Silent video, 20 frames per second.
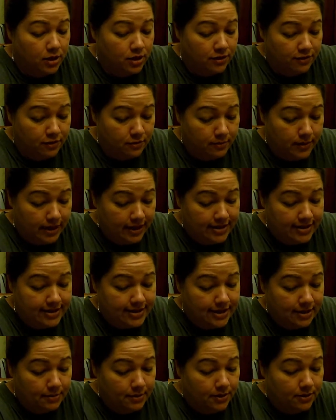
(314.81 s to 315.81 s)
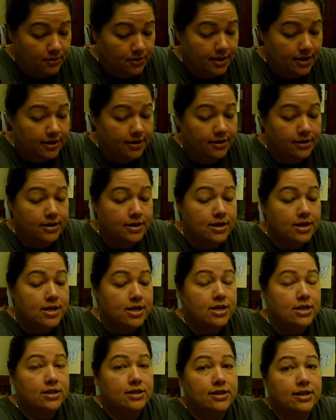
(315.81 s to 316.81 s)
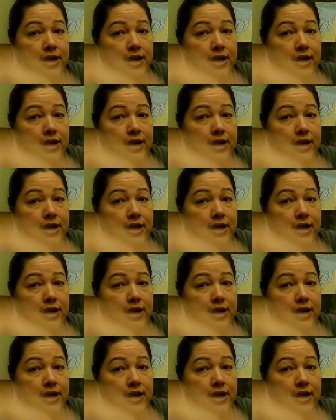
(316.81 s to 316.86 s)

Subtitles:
for my W here. So I